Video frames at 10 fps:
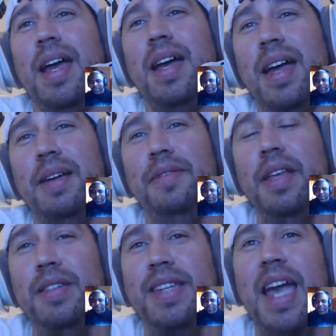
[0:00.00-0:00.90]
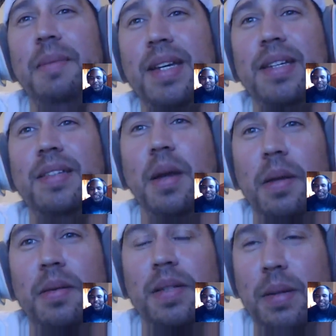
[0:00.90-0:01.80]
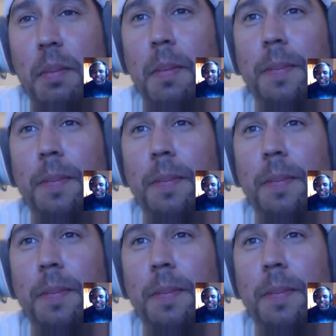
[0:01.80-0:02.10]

it's sad because it's like